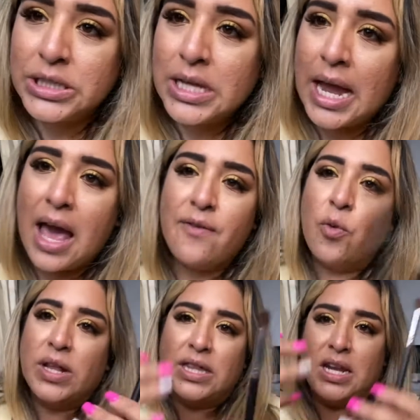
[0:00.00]
I have or
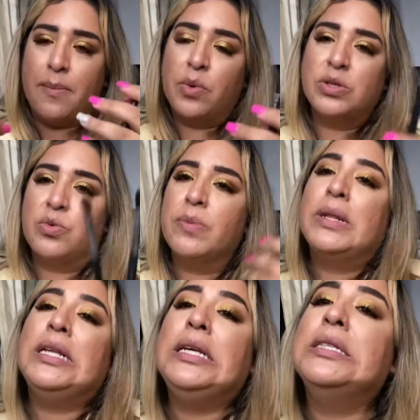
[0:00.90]
what the numbers were,
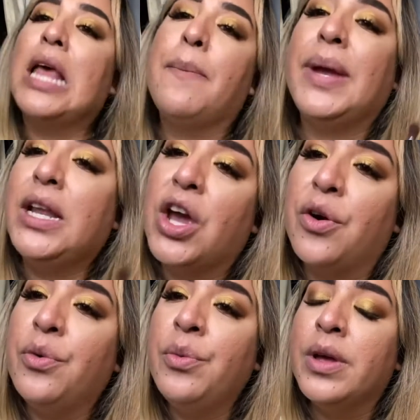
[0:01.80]
please let me
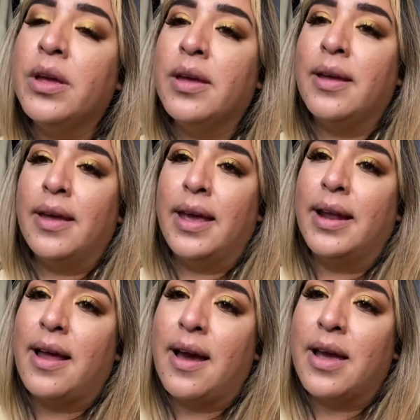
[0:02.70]
know
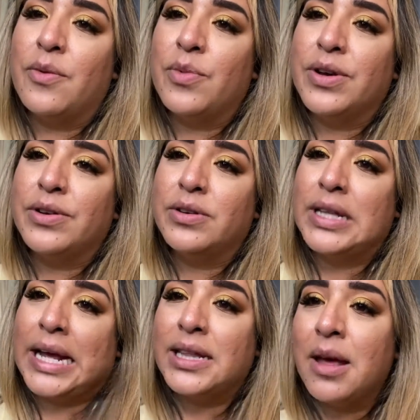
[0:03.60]
and I will
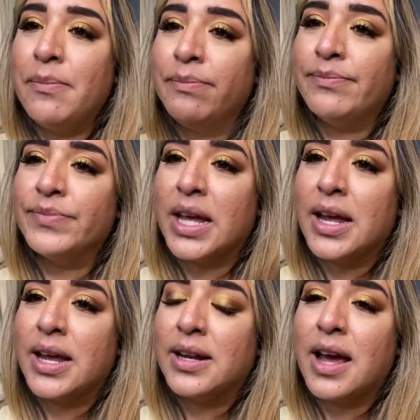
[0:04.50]
link them
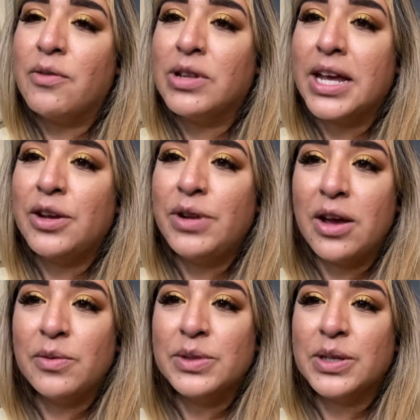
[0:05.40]
and I will let you
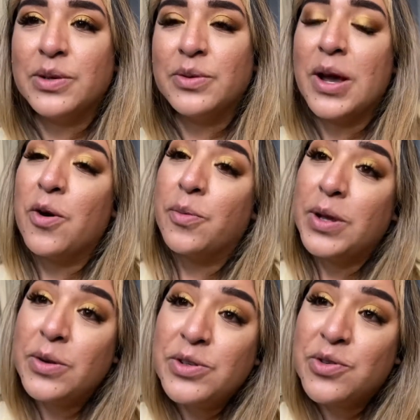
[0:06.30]
know. So I hope
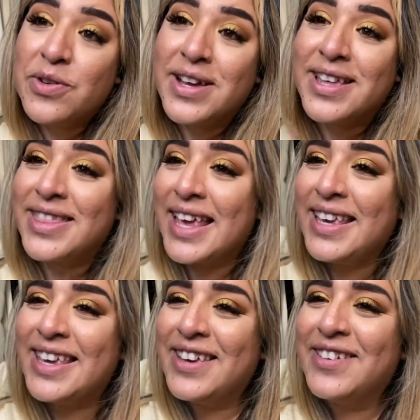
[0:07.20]
you enjoy.
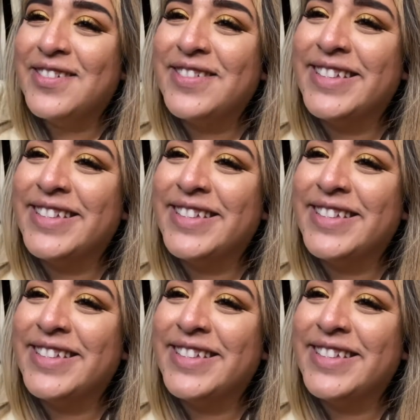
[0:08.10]
Thank you.